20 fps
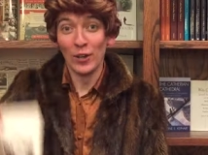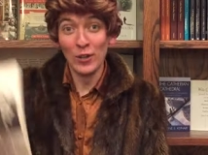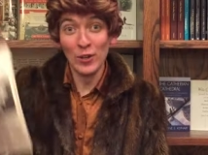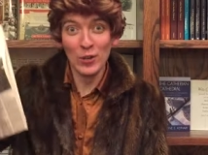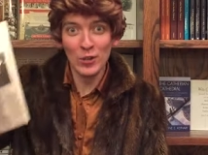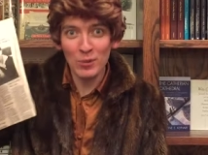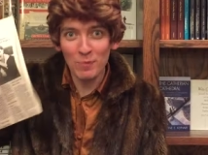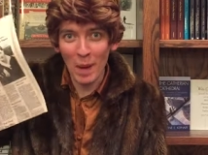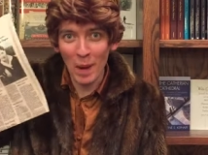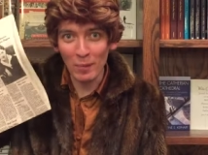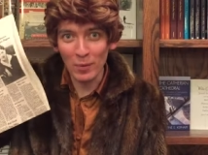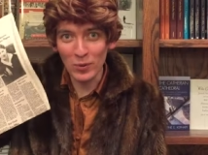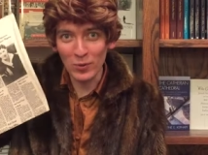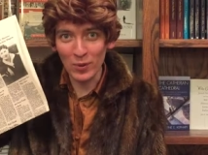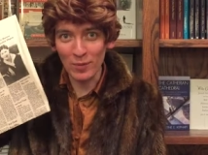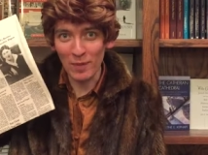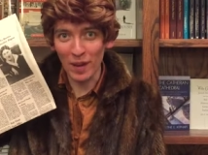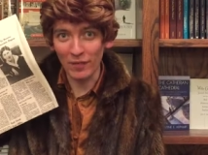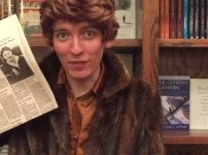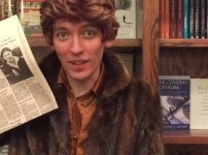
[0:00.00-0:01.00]
Newspapers
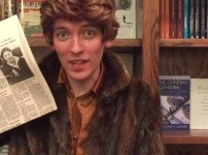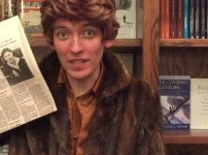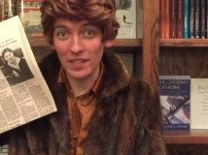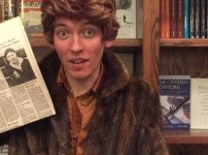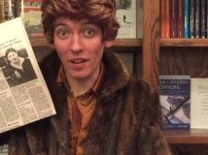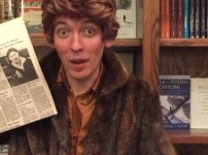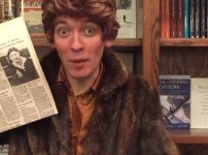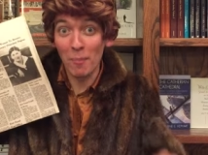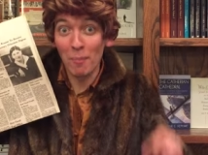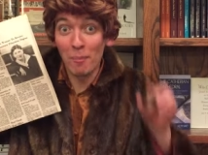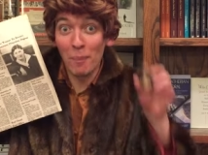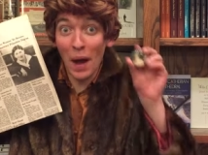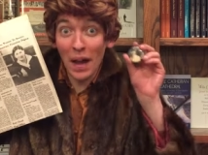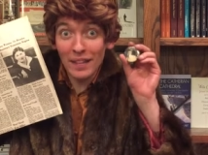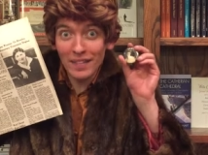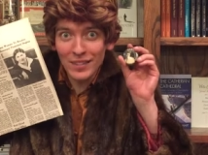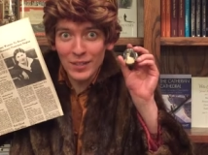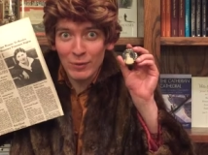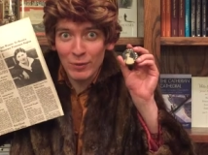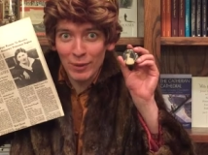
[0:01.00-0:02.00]
with my face on it.
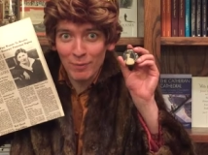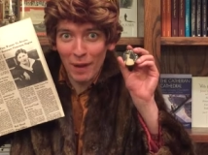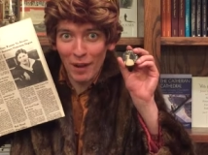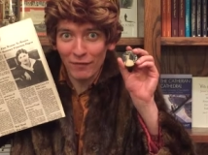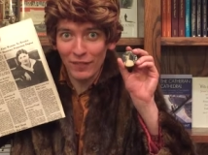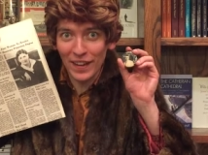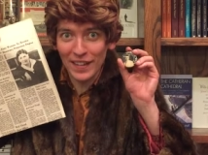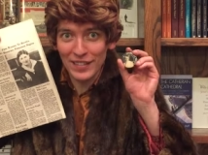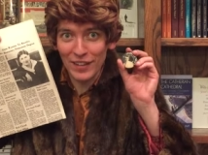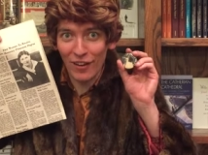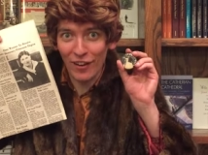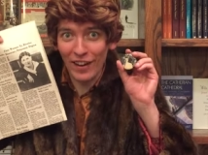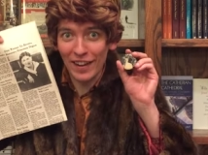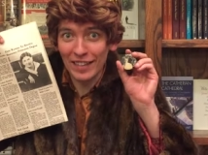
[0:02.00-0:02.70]
Buttons with my face on